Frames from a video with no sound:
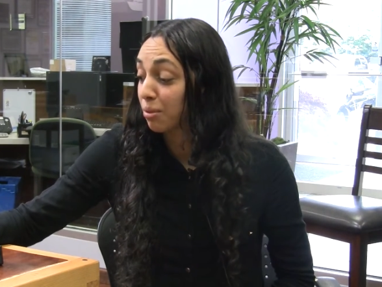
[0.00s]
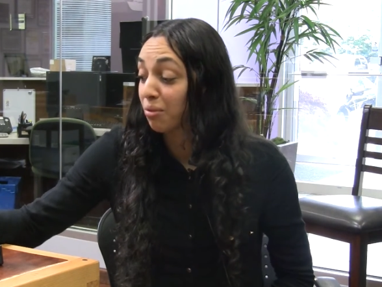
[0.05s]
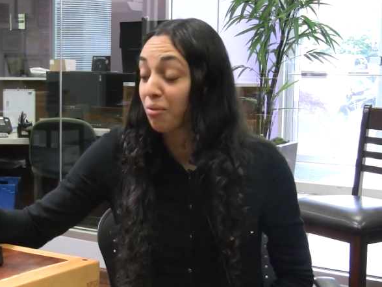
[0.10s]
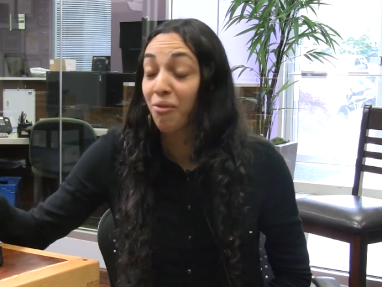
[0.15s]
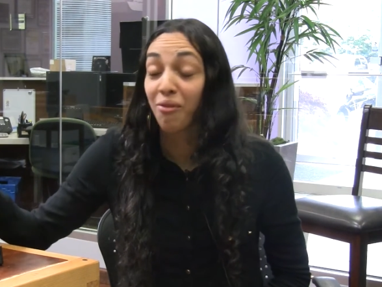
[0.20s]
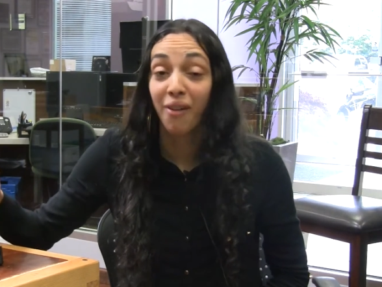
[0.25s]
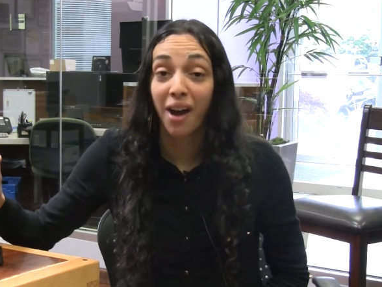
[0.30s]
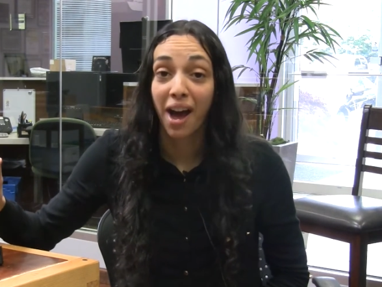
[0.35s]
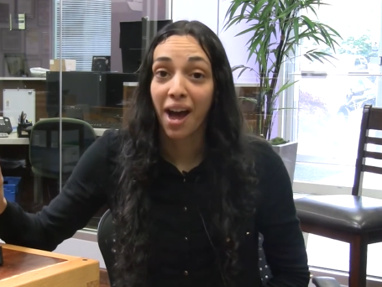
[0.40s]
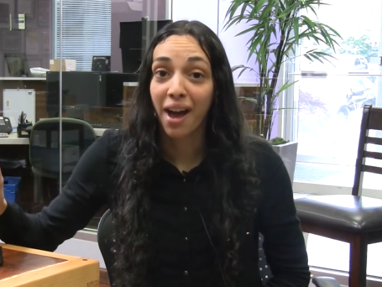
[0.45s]
to
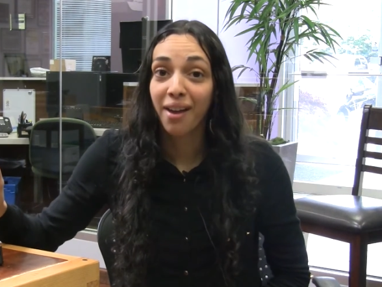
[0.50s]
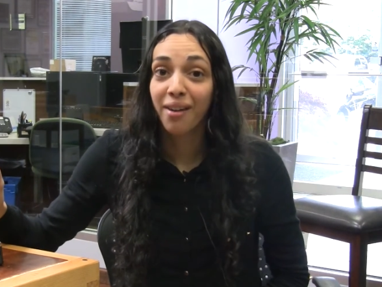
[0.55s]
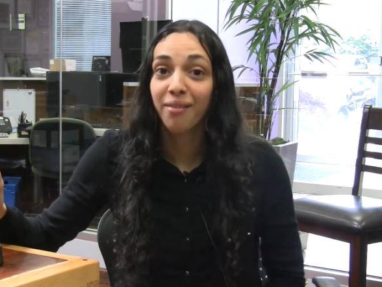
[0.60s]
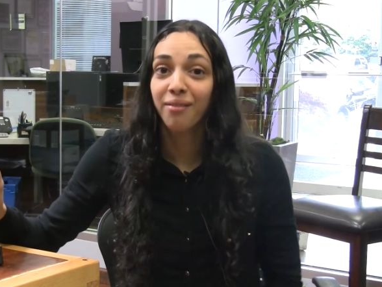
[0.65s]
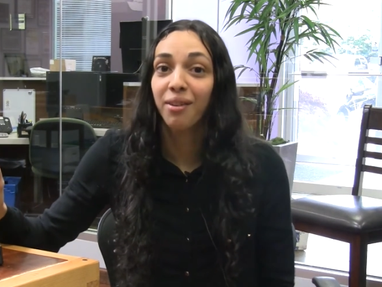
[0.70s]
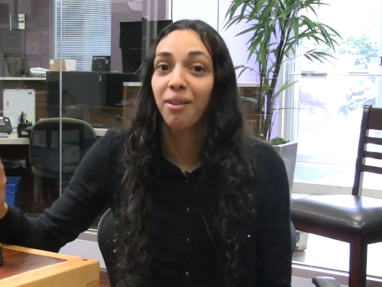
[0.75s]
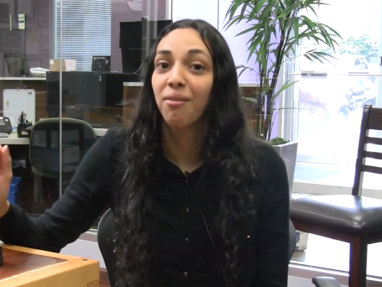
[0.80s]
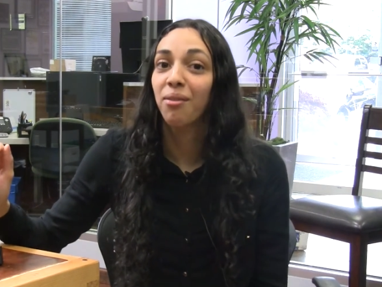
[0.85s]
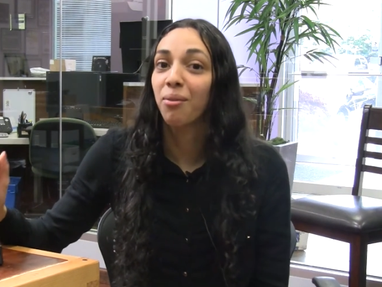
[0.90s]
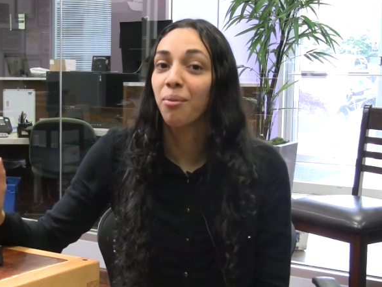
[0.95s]

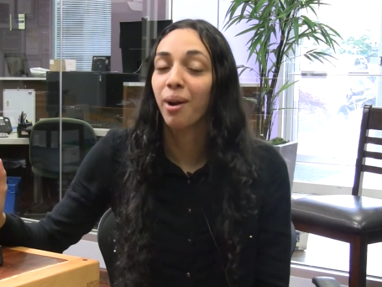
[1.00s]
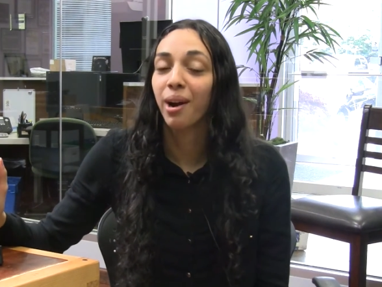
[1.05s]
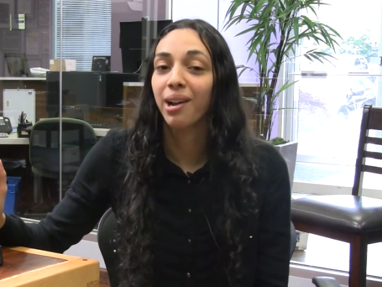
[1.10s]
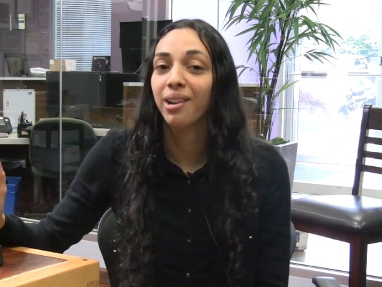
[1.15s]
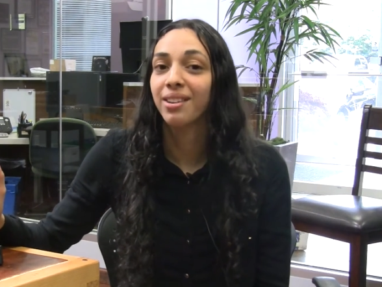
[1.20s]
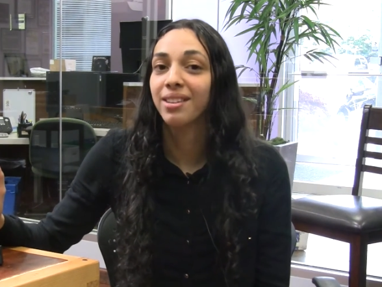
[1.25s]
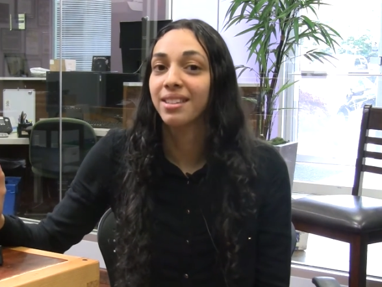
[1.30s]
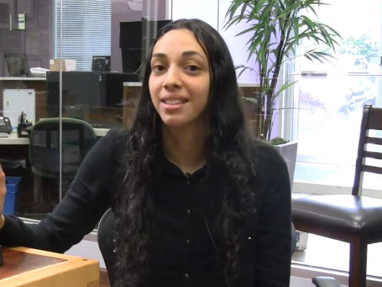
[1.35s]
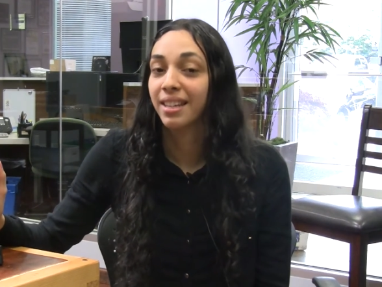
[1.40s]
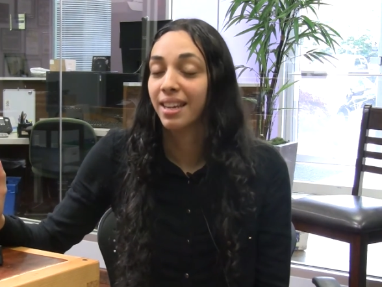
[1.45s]
five of the
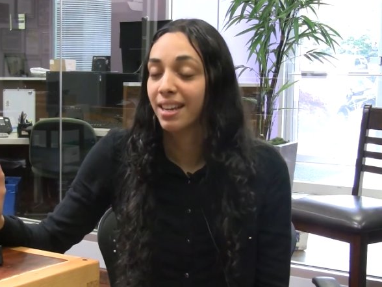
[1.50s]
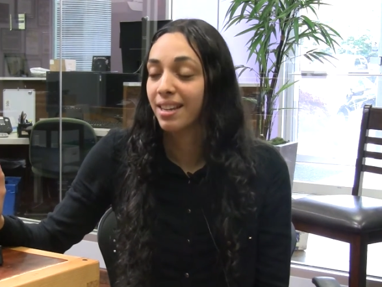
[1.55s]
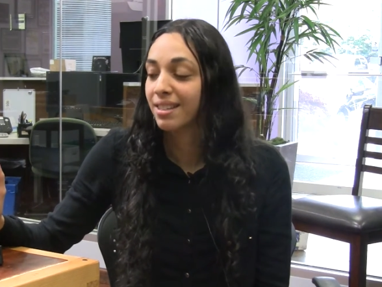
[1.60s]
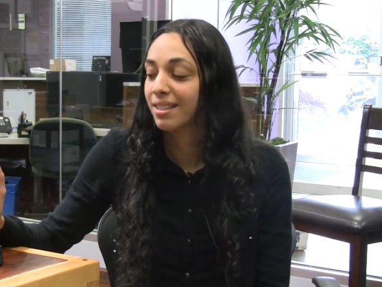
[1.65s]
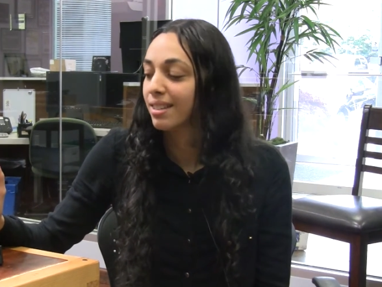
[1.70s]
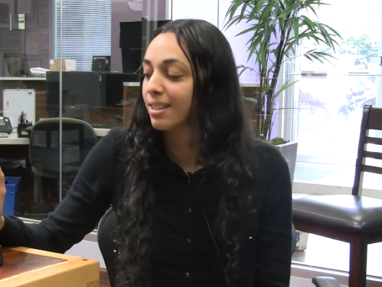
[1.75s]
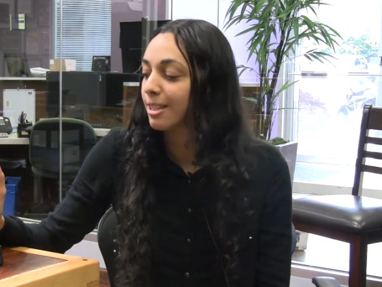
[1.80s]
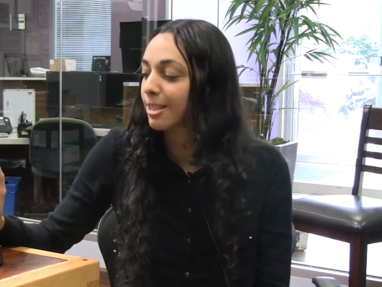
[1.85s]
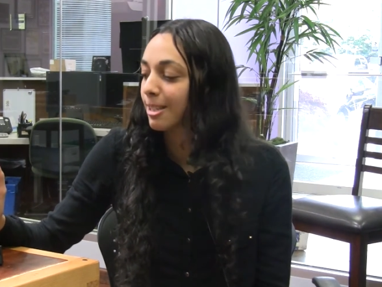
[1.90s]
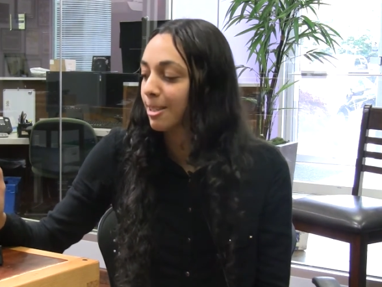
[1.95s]
wireless
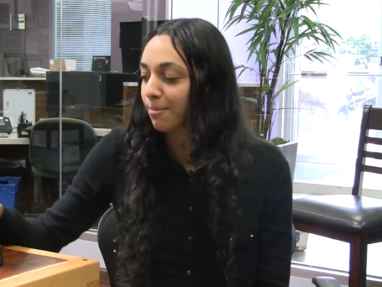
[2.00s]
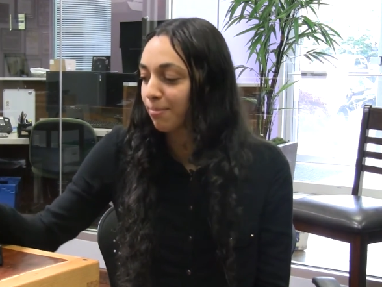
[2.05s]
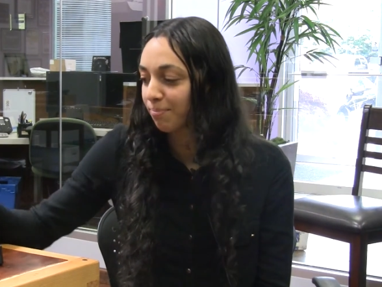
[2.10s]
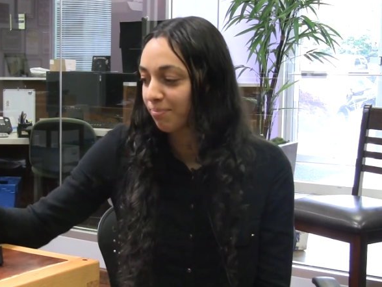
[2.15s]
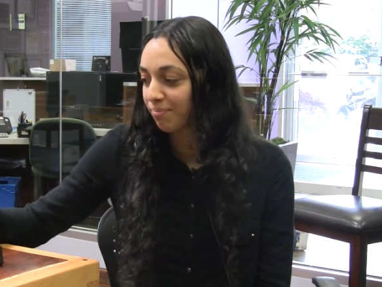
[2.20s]
handsets.